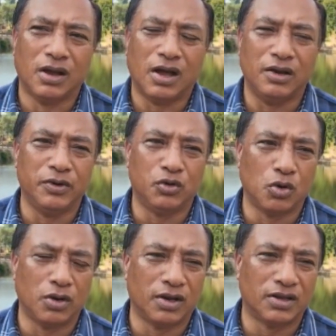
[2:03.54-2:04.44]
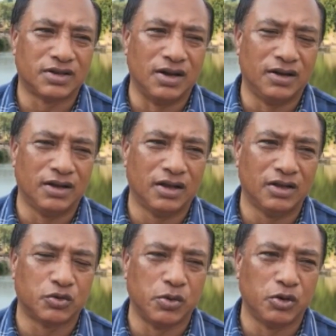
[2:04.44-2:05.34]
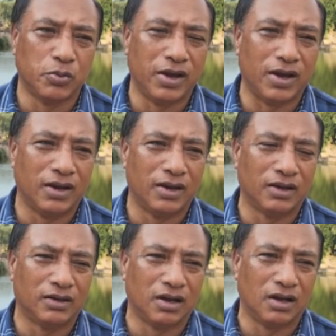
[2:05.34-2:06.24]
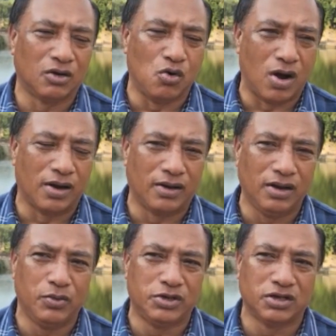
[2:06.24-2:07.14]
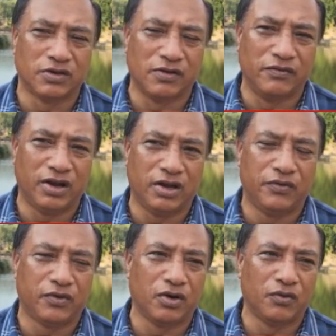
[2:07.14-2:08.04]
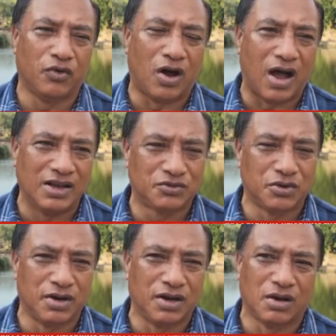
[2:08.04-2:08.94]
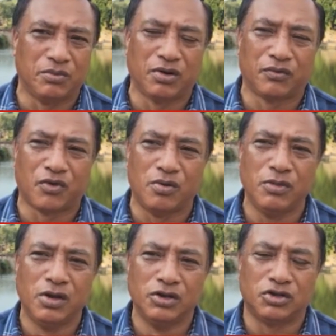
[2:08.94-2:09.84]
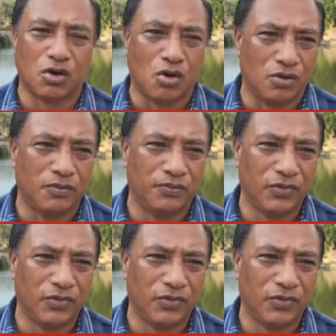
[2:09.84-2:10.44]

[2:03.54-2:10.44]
and we told that the center is going to be held at Guwahati, which is very difficult for our student coming from Shillong,